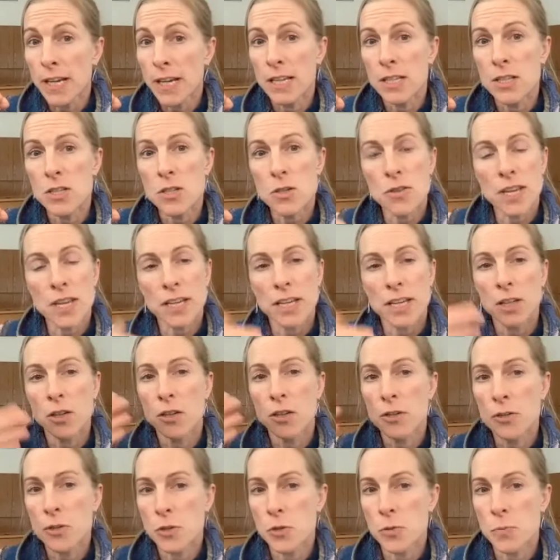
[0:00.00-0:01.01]
And so that can
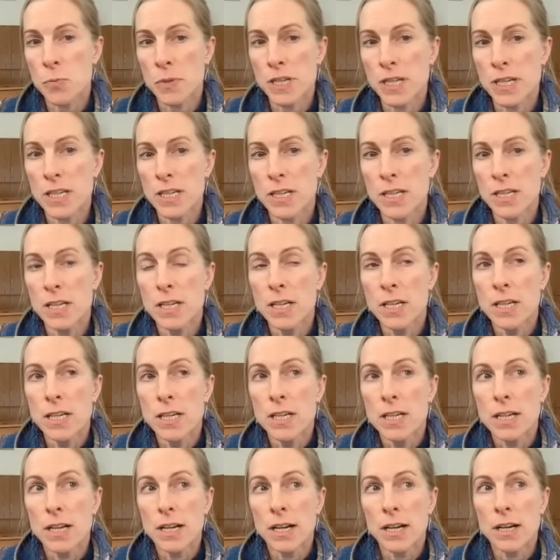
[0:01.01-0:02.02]
also be
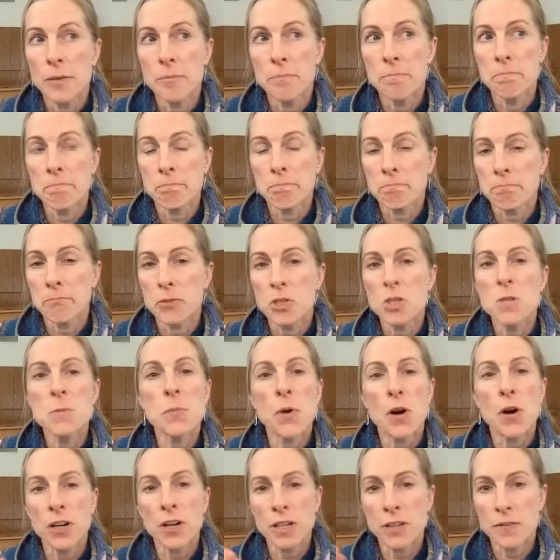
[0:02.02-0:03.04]
just
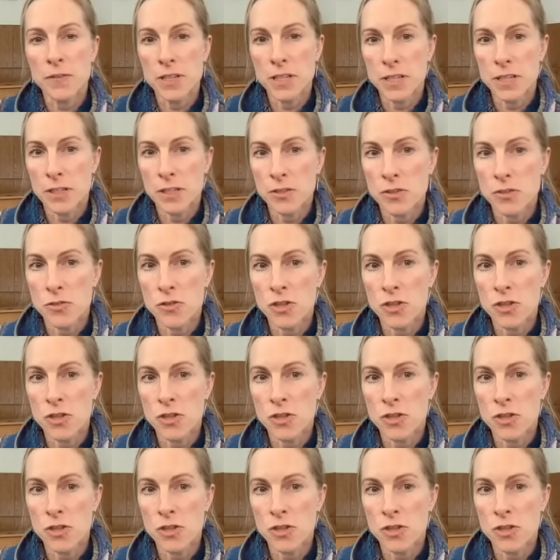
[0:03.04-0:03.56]
part of the